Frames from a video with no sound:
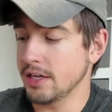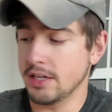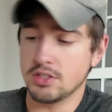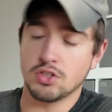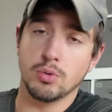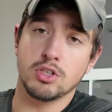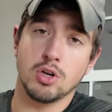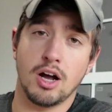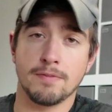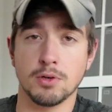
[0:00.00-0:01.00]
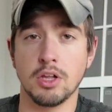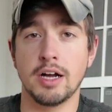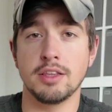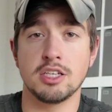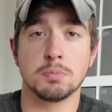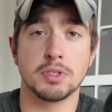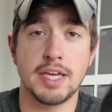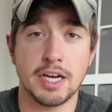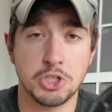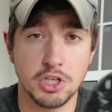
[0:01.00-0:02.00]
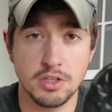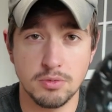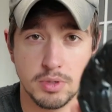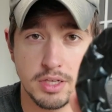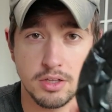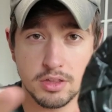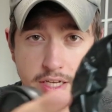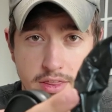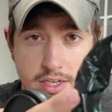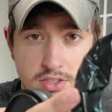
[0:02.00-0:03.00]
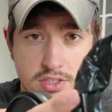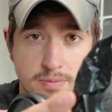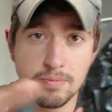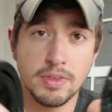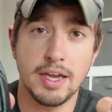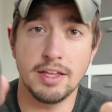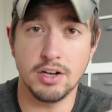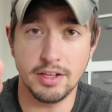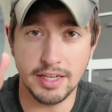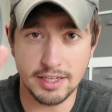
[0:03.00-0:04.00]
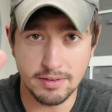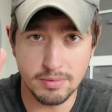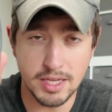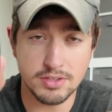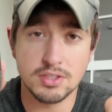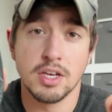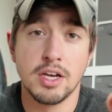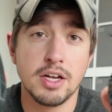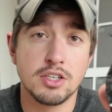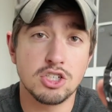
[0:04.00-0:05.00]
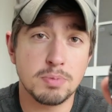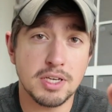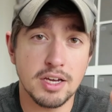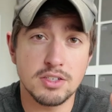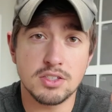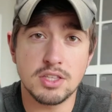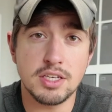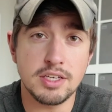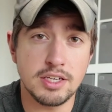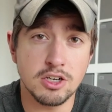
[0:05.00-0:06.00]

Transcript: It's going to offer a lot less protection when they look like this and not like this, just because the